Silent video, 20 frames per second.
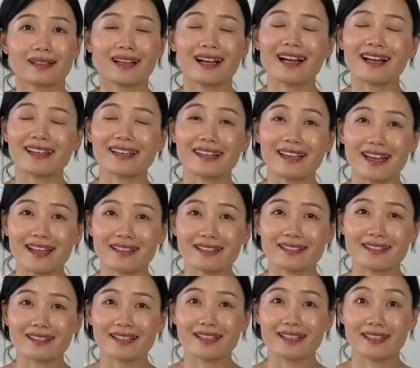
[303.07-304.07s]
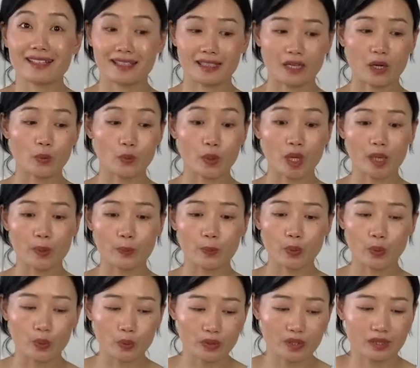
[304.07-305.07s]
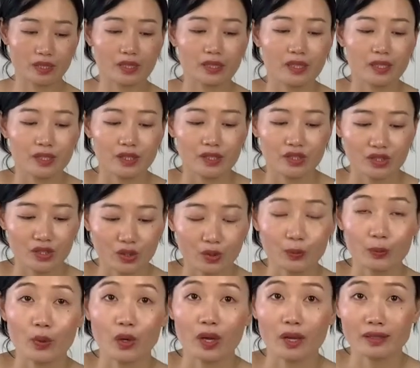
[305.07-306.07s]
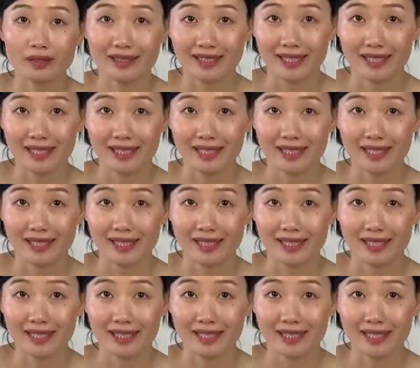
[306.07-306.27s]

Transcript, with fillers: Hi guys, here we put two boards